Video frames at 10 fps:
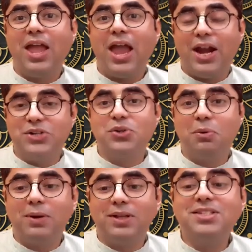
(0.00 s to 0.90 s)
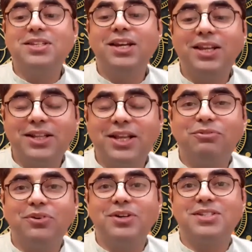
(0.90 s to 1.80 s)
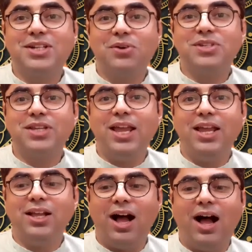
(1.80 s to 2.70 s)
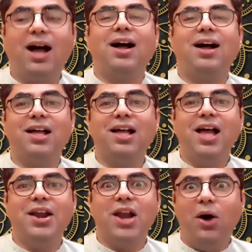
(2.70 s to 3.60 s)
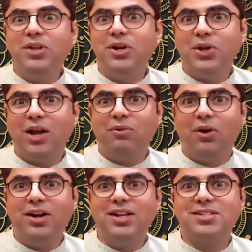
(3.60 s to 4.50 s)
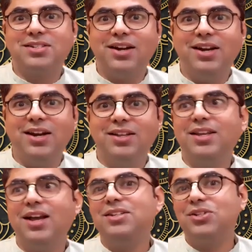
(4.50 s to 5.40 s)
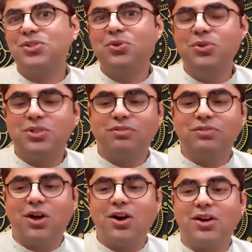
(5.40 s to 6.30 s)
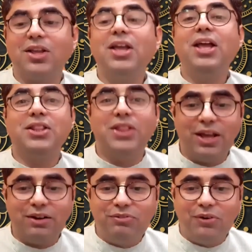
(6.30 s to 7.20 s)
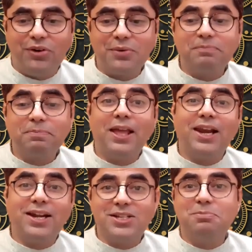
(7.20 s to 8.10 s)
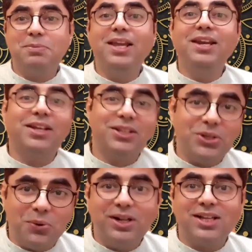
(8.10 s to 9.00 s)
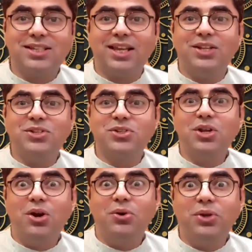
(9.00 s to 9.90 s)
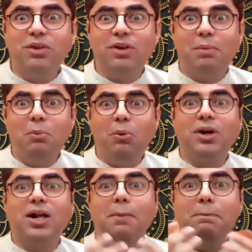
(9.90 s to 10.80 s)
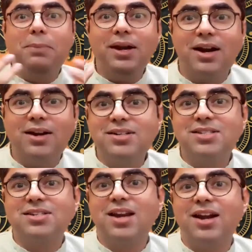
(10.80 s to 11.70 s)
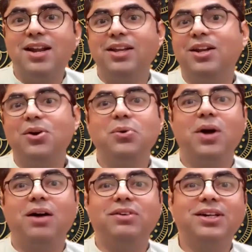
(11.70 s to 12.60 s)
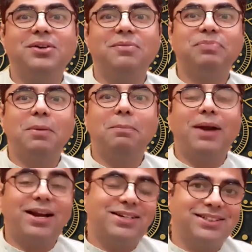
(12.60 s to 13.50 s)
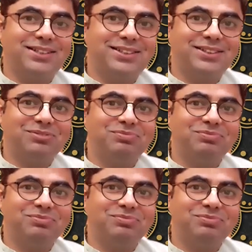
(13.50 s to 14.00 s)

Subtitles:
And so Patanjali therefore is now saying, now that you have already studied the other schools of thought, therefore let us begin the yoga science to give a more complete understanding to our practice.